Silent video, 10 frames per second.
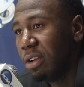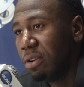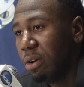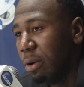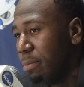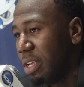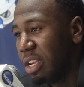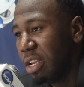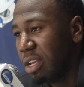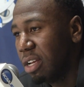You know, the
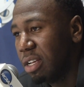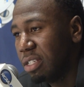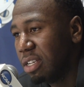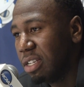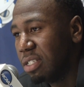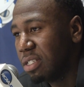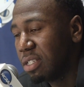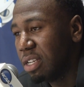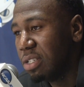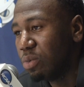media
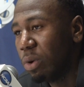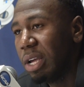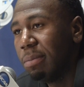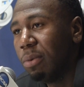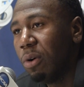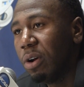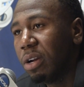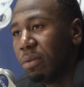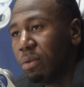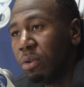is way more
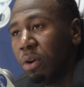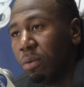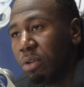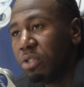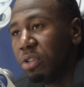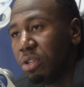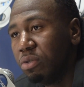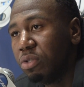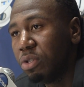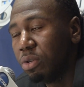than, you know, what you're
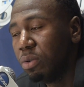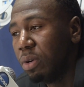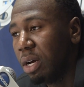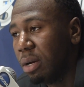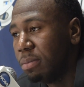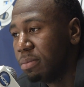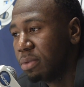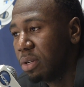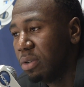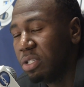used to.
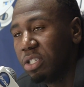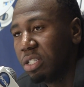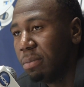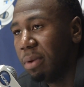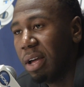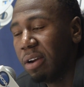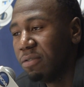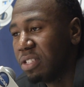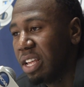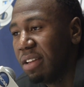So it's just a matter
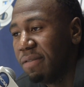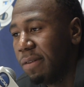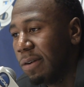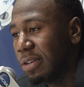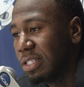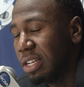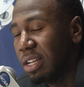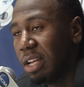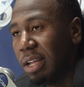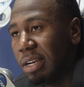of staying focused
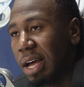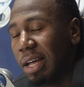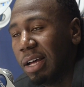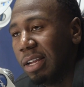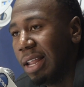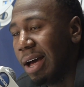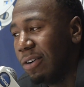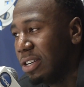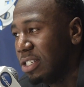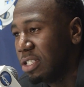and not
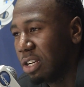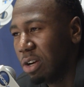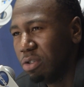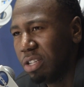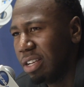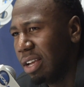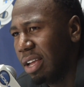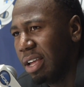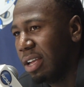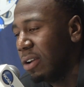allowing this to go to your
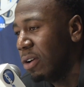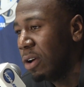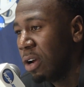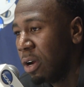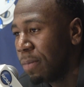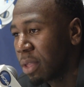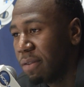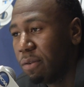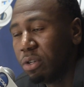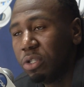head or
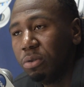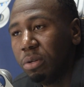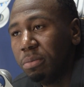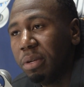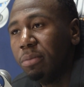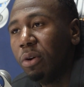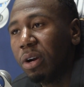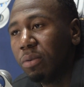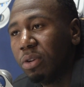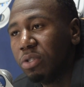force you to be more
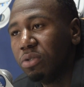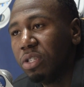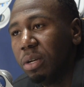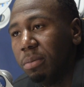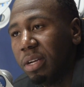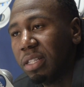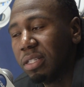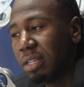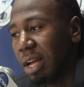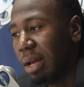than what you should be at the
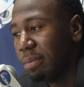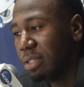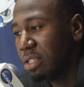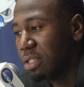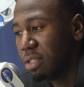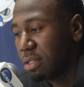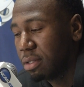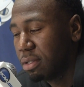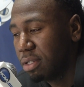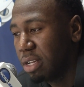time and just
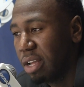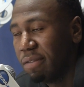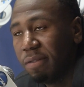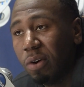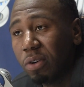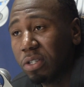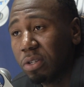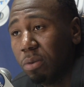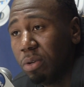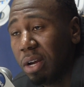staying focused.
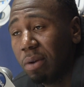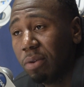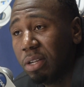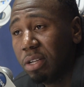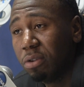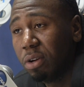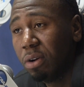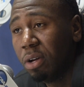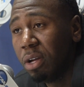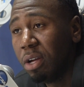So we're not really, you
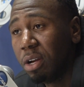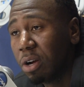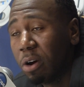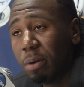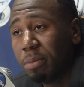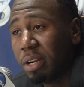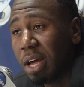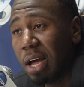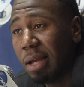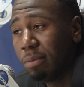know, caught up in the
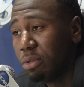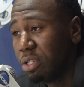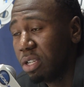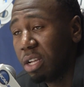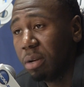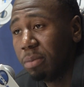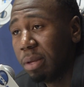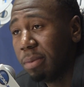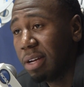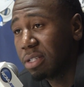hype. We're just here to
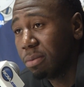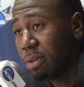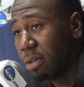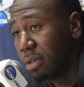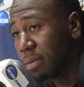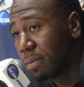play basketball.